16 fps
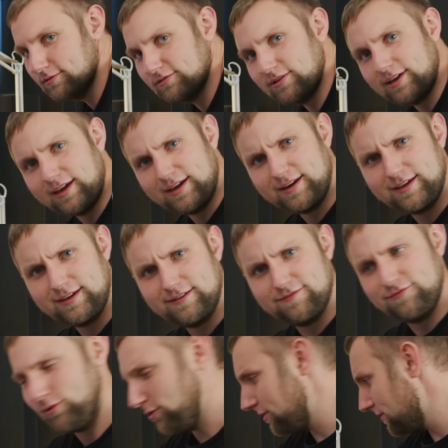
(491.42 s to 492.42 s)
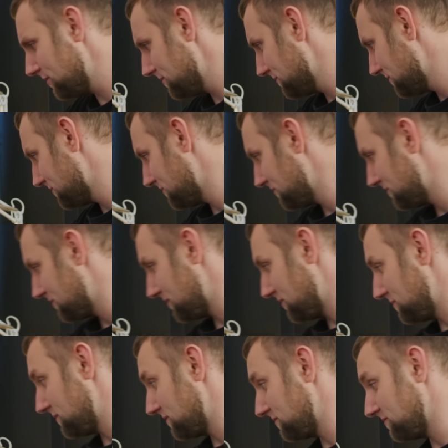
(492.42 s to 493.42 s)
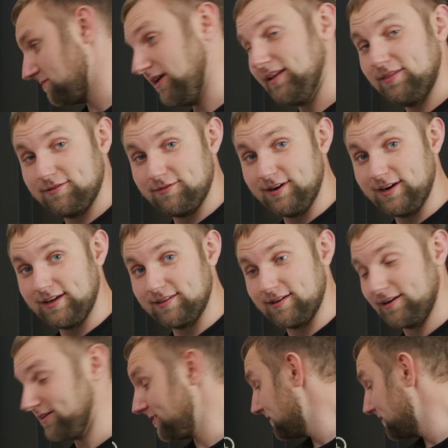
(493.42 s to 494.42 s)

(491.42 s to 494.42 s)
is like 84. So we're right in the running there.